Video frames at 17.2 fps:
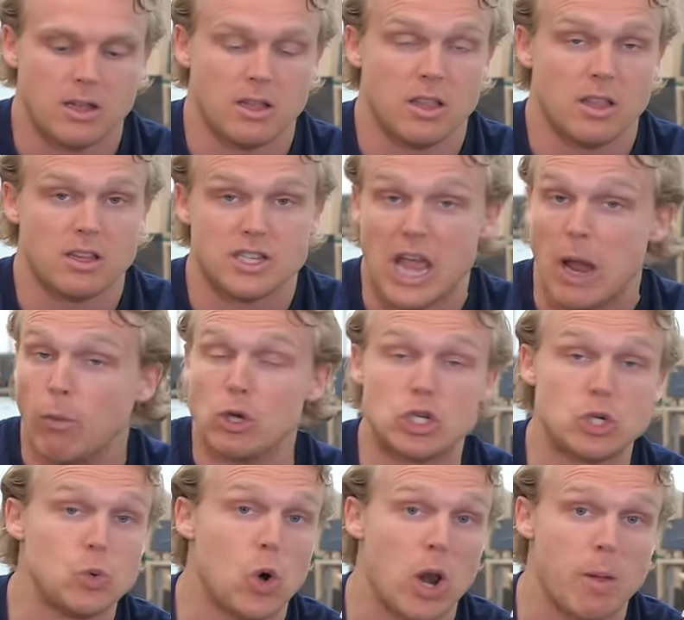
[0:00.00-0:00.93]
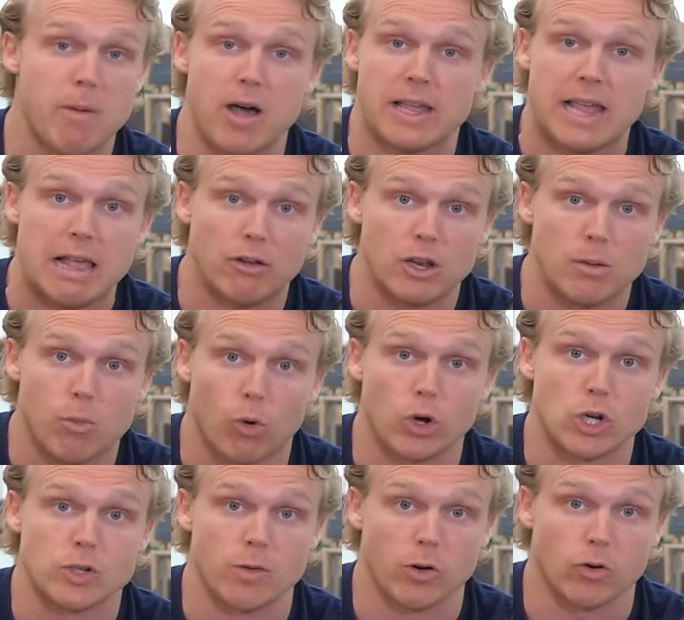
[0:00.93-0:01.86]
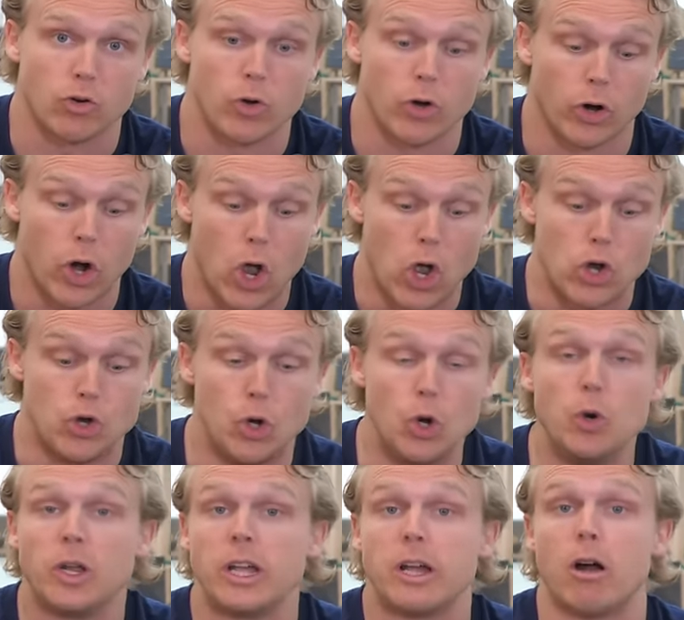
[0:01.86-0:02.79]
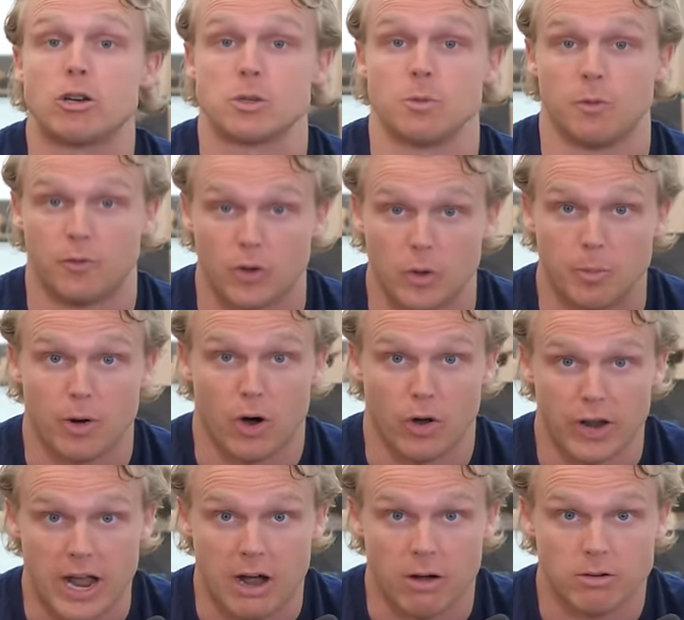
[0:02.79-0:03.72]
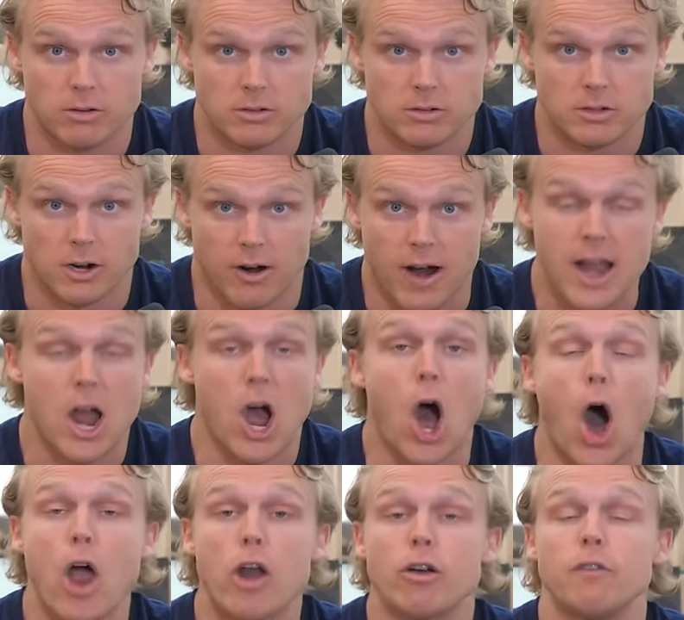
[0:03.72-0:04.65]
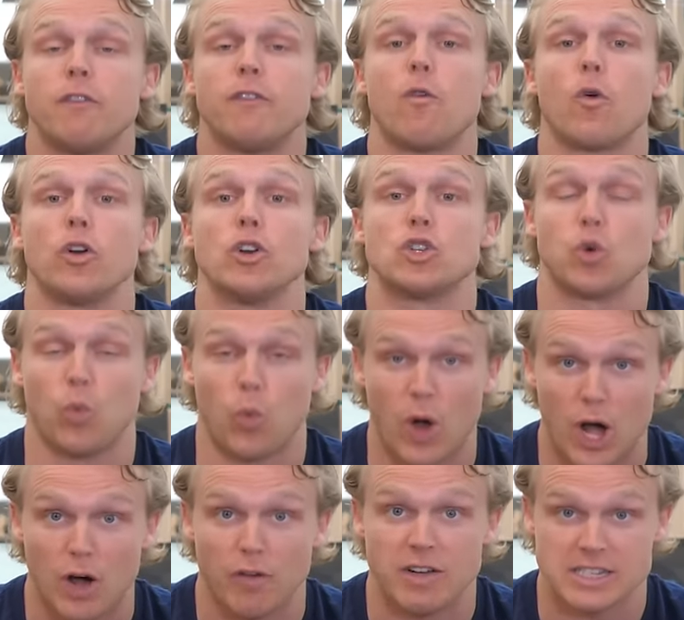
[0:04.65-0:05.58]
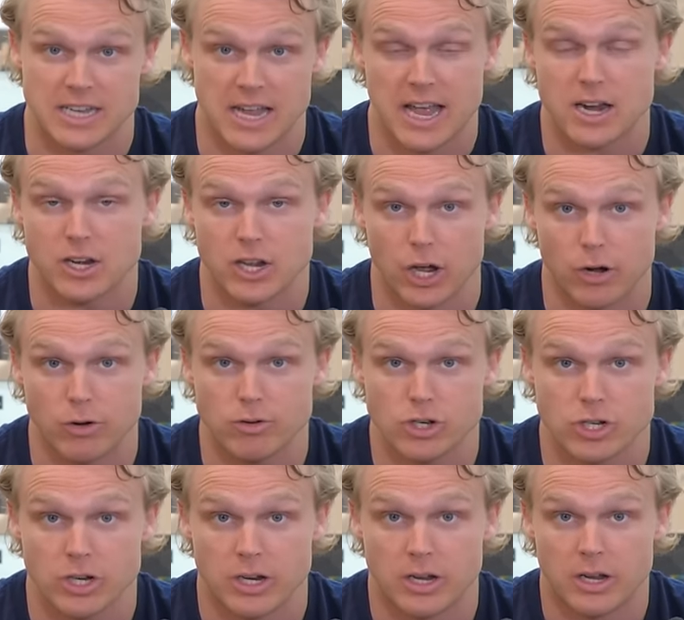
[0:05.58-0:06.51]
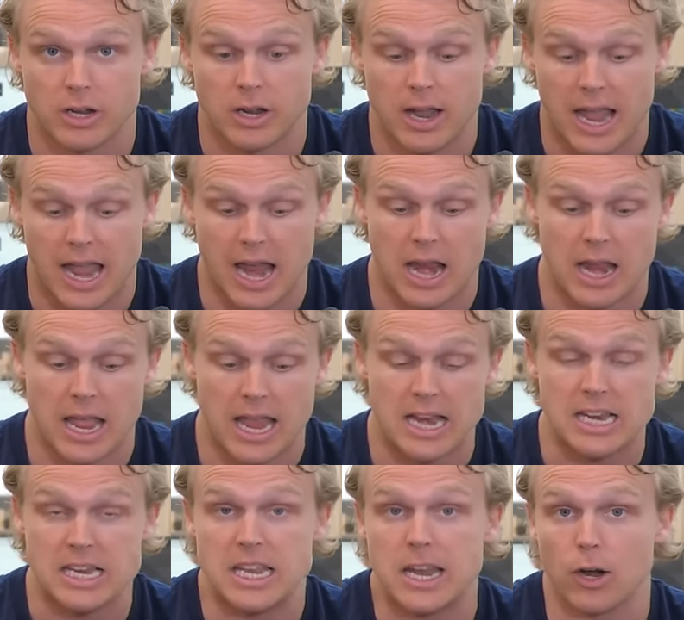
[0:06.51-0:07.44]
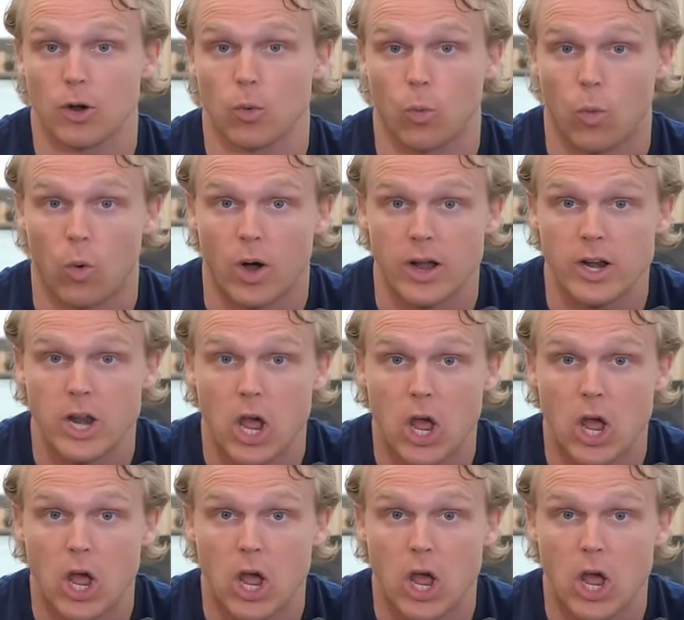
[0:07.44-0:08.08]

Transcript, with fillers: Say what you want about Kalen DeBoer as a recruiter. Dude can coach some football now, all right? one oh four and twelve as a head coach, and in year one,